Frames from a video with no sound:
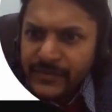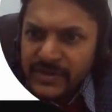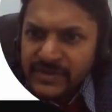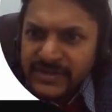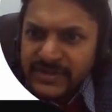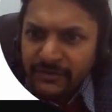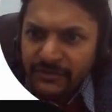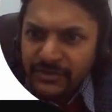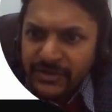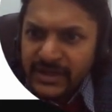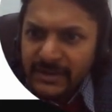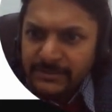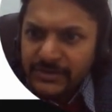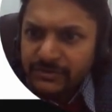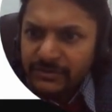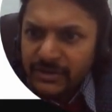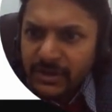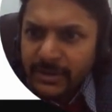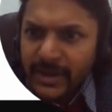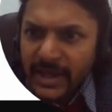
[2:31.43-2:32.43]
17 mc
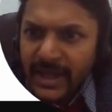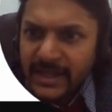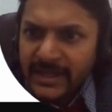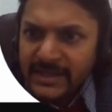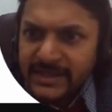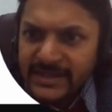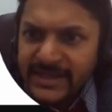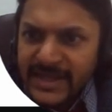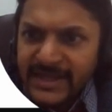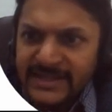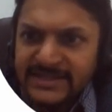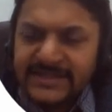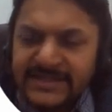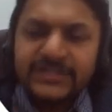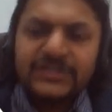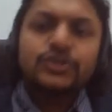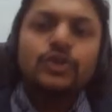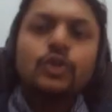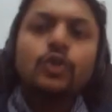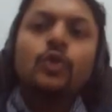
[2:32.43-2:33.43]
divided by L yes
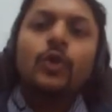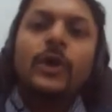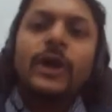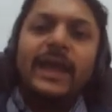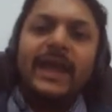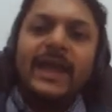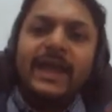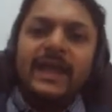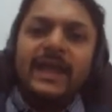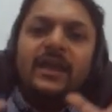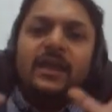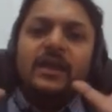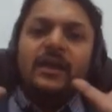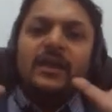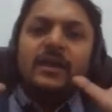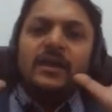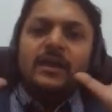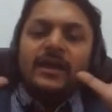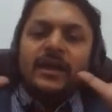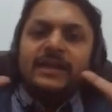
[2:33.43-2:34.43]
so A
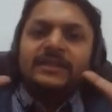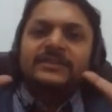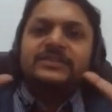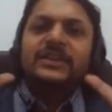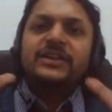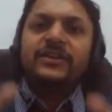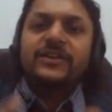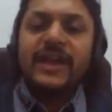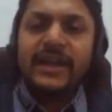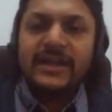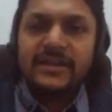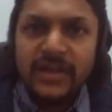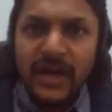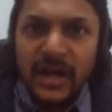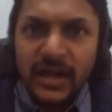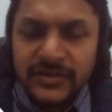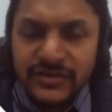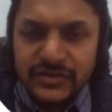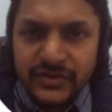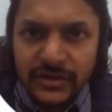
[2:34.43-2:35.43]
is the correct
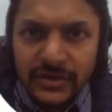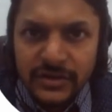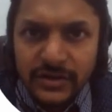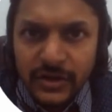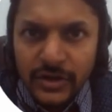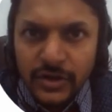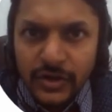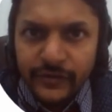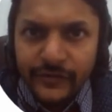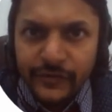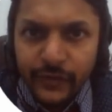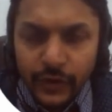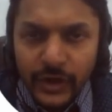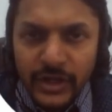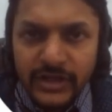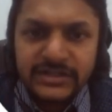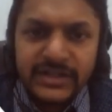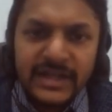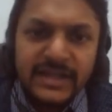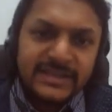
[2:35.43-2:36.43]
answer for
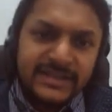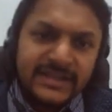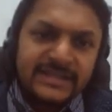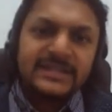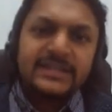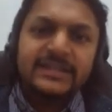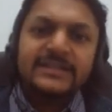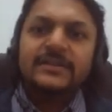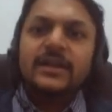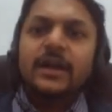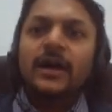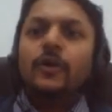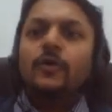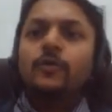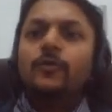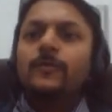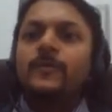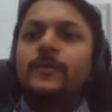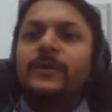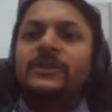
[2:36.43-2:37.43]
us and this is how
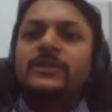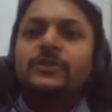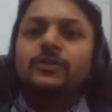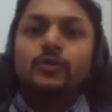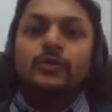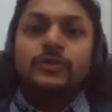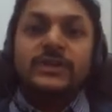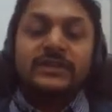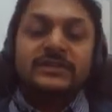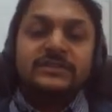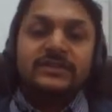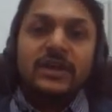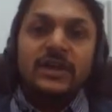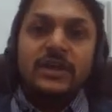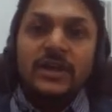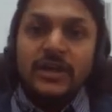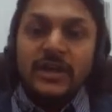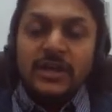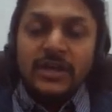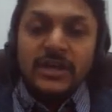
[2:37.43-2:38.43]
we do this
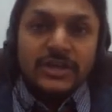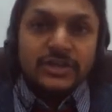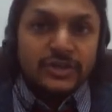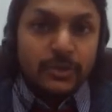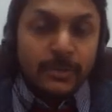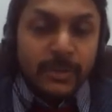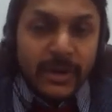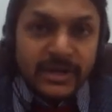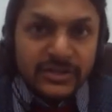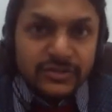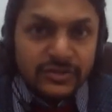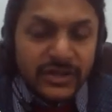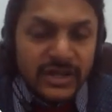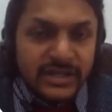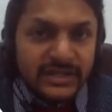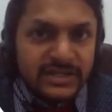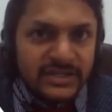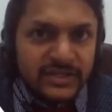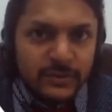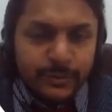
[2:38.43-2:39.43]
so my dear
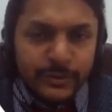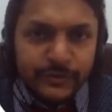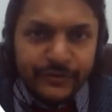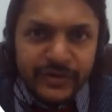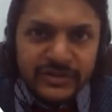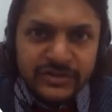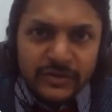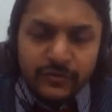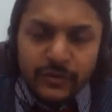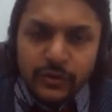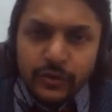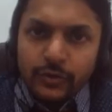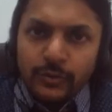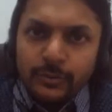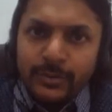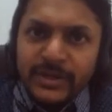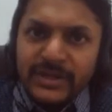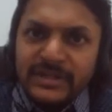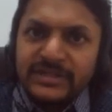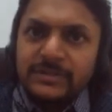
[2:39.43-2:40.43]
students this is Professor
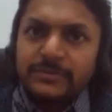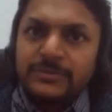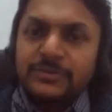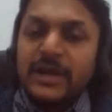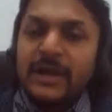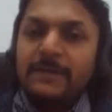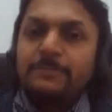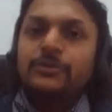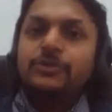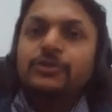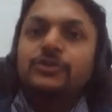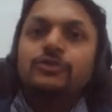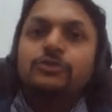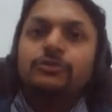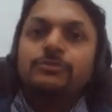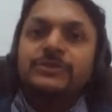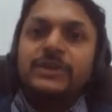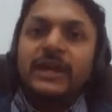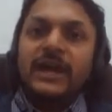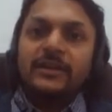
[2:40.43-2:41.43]
Varun please subscribe to the
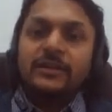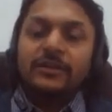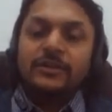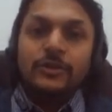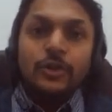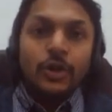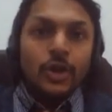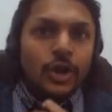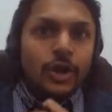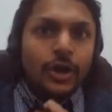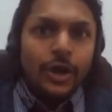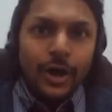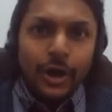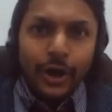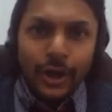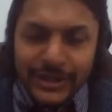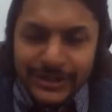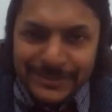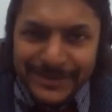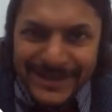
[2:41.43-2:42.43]
YouTube channel
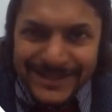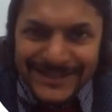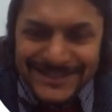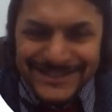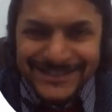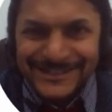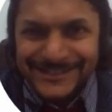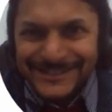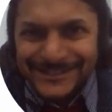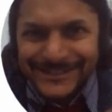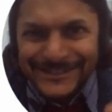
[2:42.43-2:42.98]
all the best